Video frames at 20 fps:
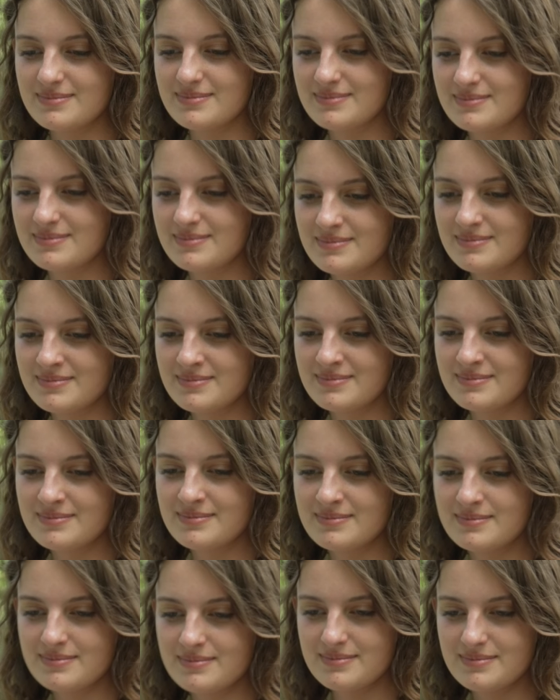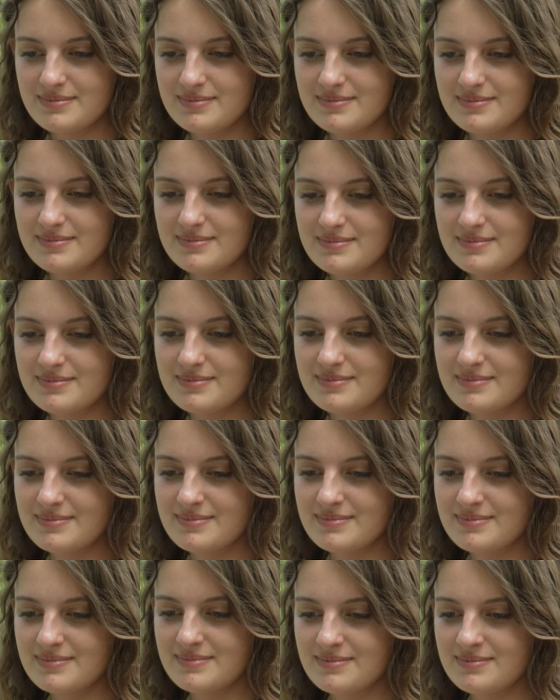
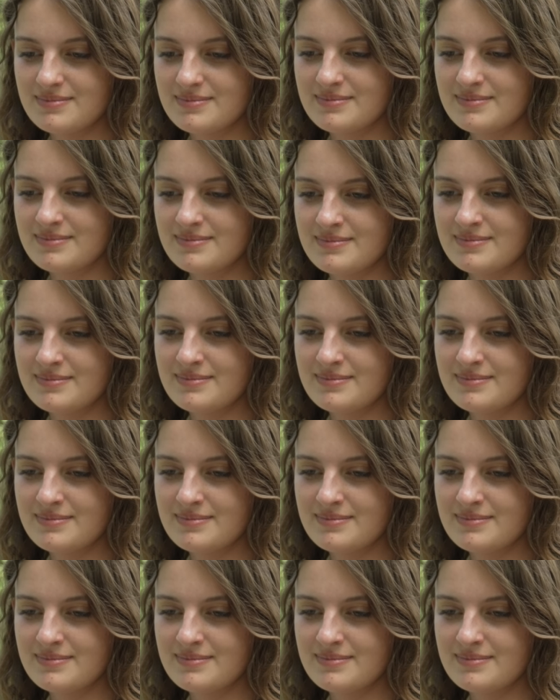No words are spoken by the person on screen.